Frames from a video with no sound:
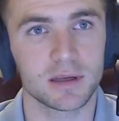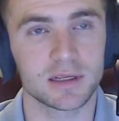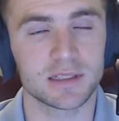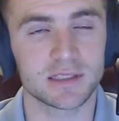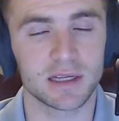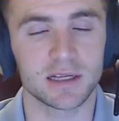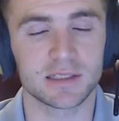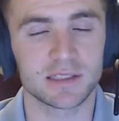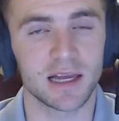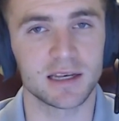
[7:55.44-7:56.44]
a, a,
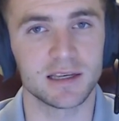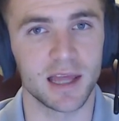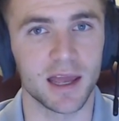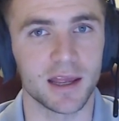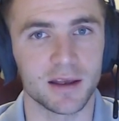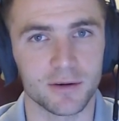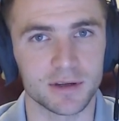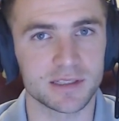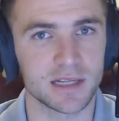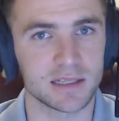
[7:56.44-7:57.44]
set day or
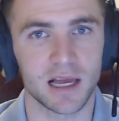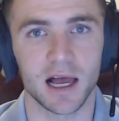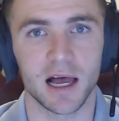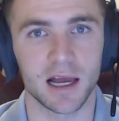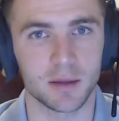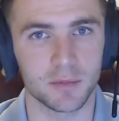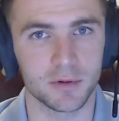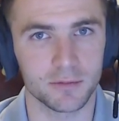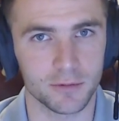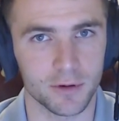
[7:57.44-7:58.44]
a set
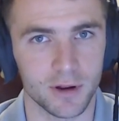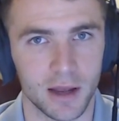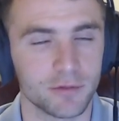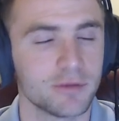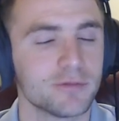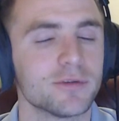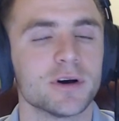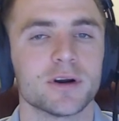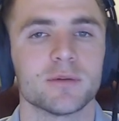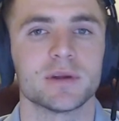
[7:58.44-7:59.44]
time for every
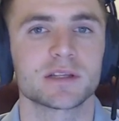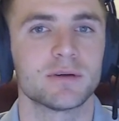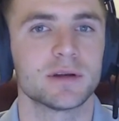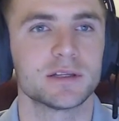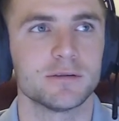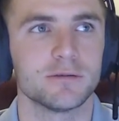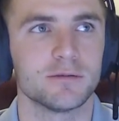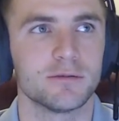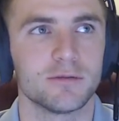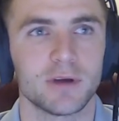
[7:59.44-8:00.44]
farm, it's going to
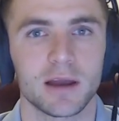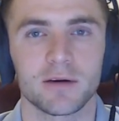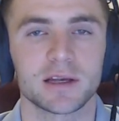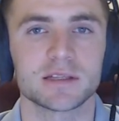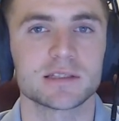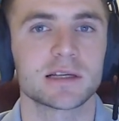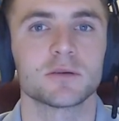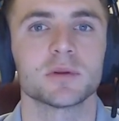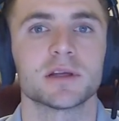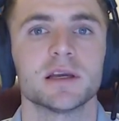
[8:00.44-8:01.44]
vary
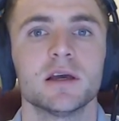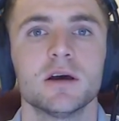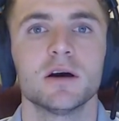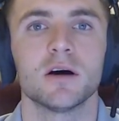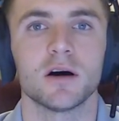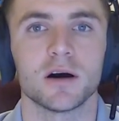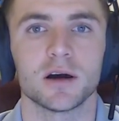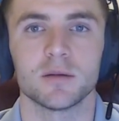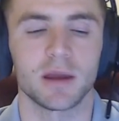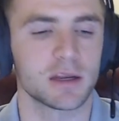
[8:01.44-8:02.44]
considerably
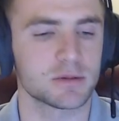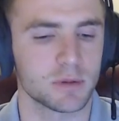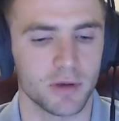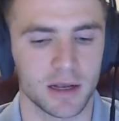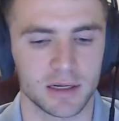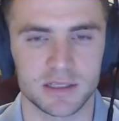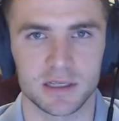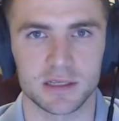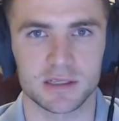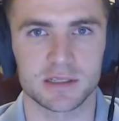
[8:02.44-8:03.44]
on management
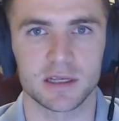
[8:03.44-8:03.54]
practices